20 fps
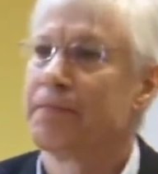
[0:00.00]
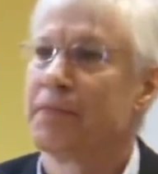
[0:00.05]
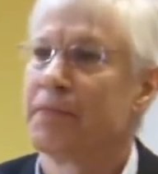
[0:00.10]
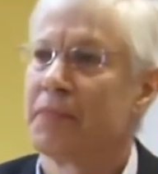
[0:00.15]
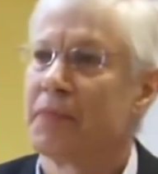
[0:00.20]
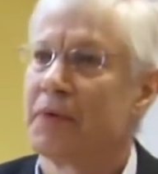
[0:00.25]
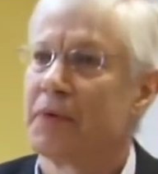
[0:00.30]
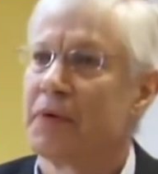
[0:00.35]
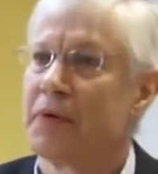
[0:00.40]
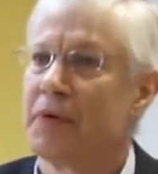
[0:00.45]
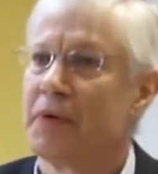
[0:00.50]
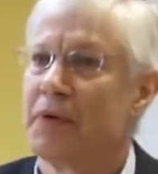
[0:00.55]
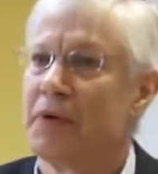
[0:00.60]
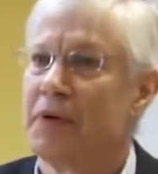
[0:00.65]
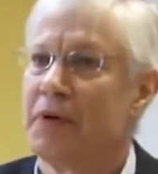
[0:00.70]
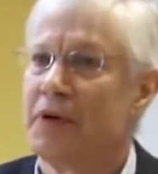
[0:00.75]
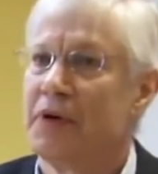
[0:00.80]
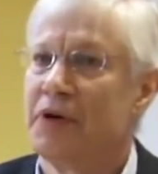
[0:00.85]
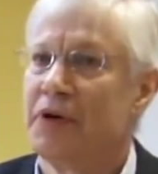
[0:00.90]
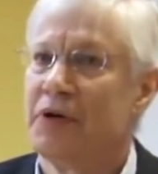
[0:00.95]

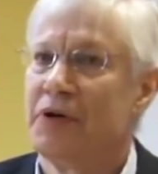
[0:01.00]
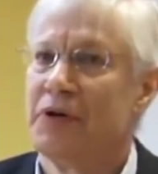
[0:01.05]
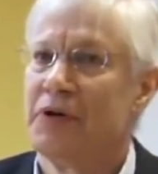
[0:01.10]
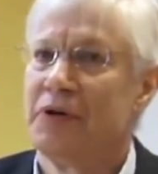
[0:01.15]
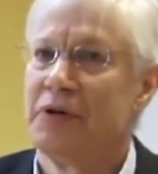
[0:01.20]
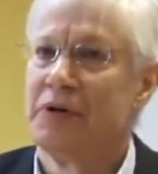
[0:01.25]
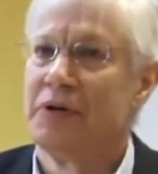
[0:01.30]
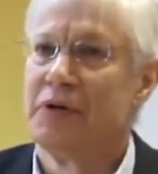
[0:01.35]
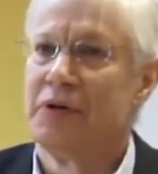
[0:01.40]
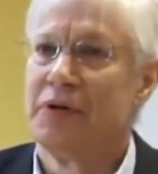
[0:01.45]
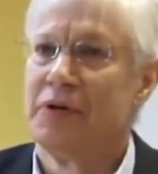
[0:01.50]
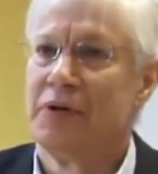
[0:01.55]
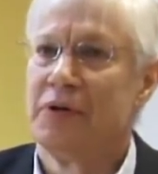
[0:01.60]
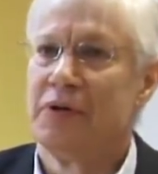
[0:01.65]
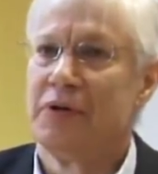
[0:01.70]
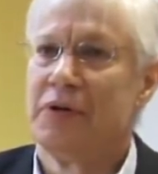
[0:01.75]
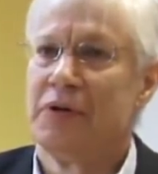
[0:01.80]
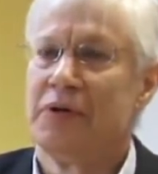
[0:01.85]
Nobody speaks.